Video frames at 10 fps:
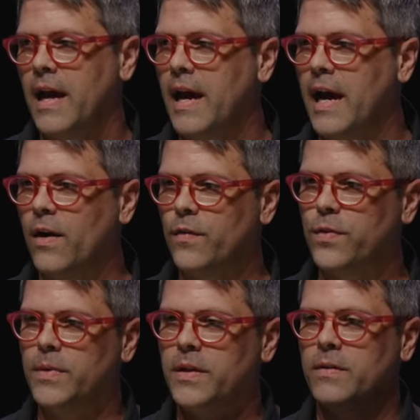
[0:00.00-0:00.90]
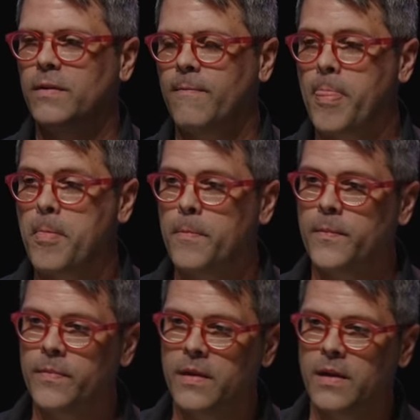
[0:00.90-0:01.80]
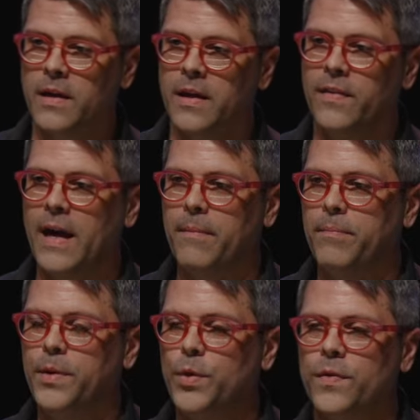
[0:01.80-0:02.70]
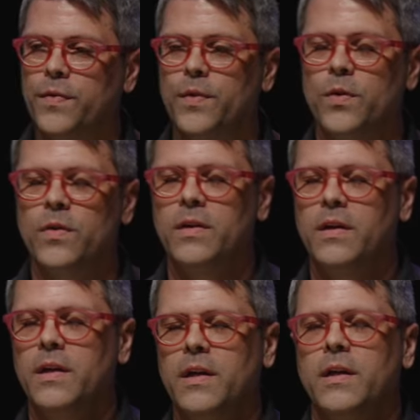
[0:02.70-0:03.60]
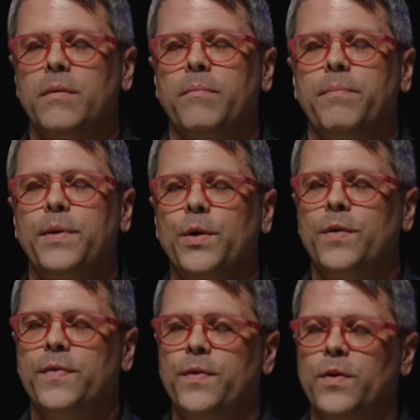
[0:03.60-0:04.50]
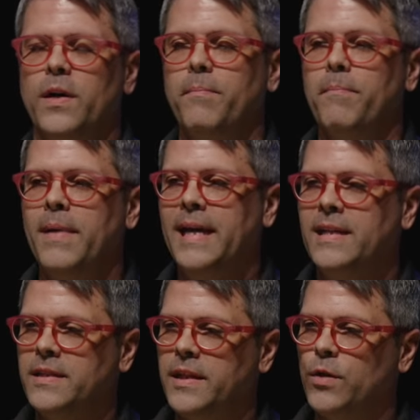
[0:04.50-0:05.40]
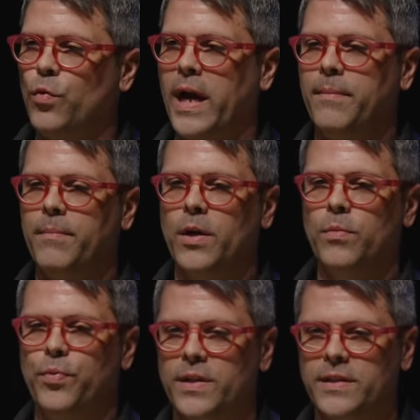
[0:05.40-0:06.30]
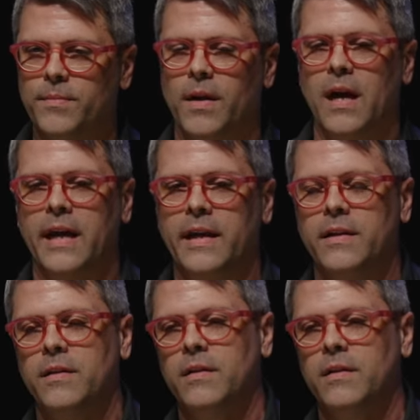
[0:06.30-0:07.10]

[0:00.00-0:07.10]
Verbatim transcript: out from you. That beautiful, beautiful, amazing rainbow prism light